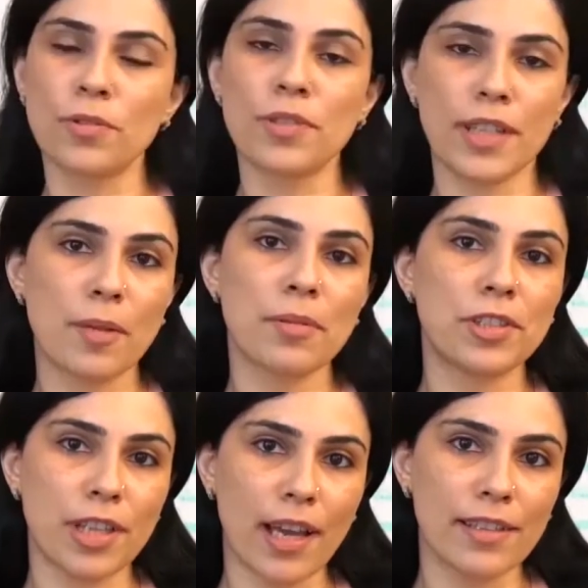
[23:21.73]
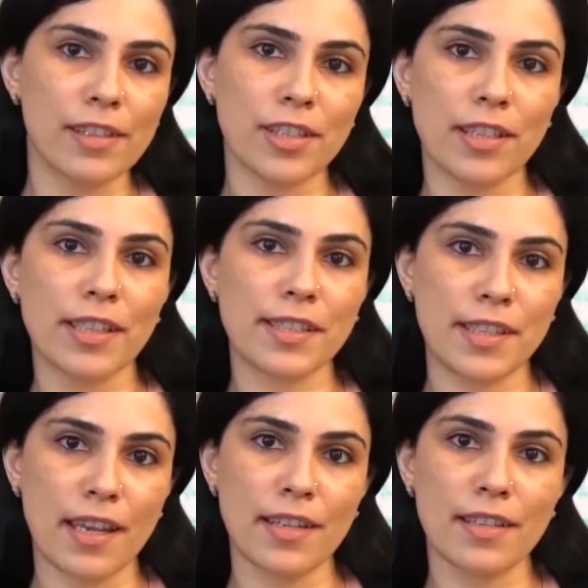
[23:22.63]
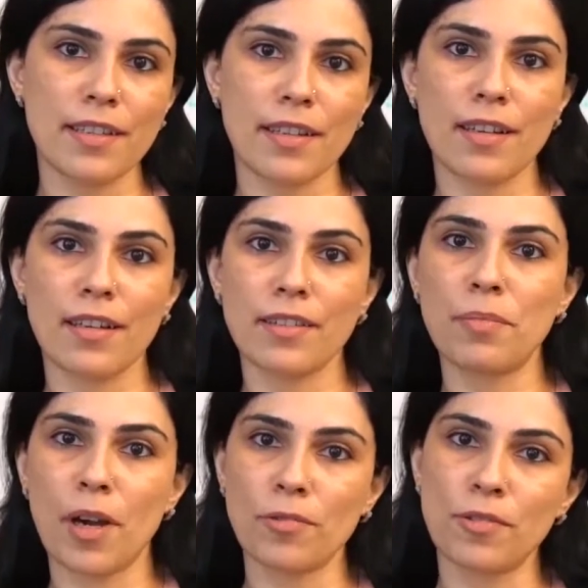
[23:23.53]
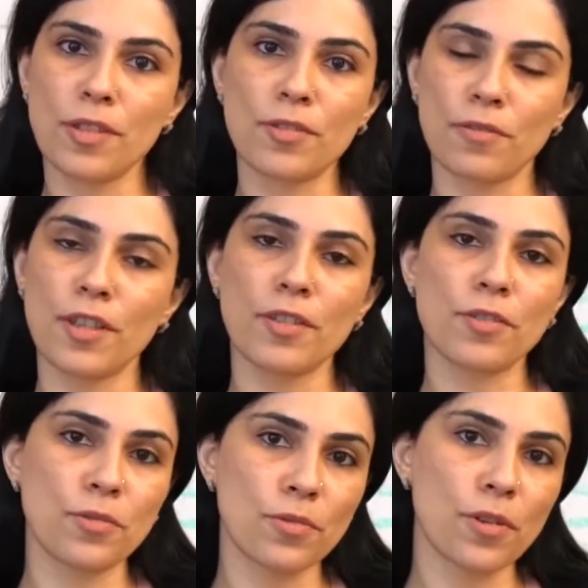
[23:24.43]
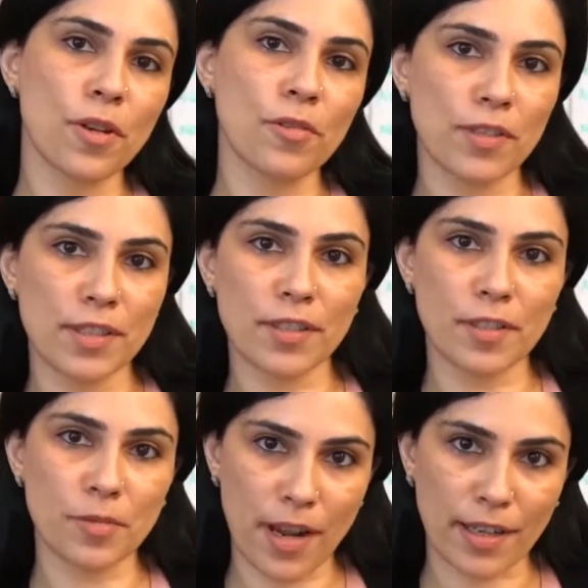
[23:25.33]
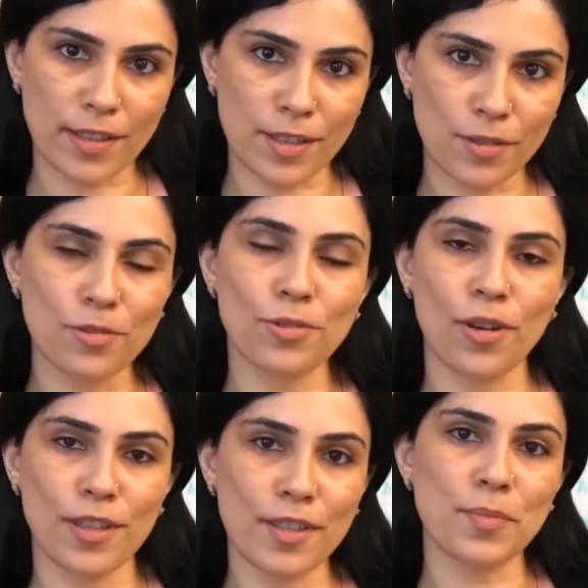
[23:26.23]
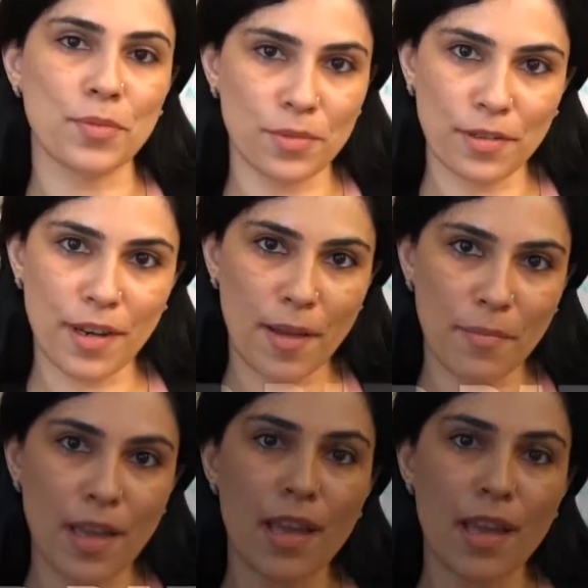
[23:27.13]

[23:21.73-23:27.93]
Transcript: to take up a challenge and extend uh, the boundaries of their studio and research practice to join this program.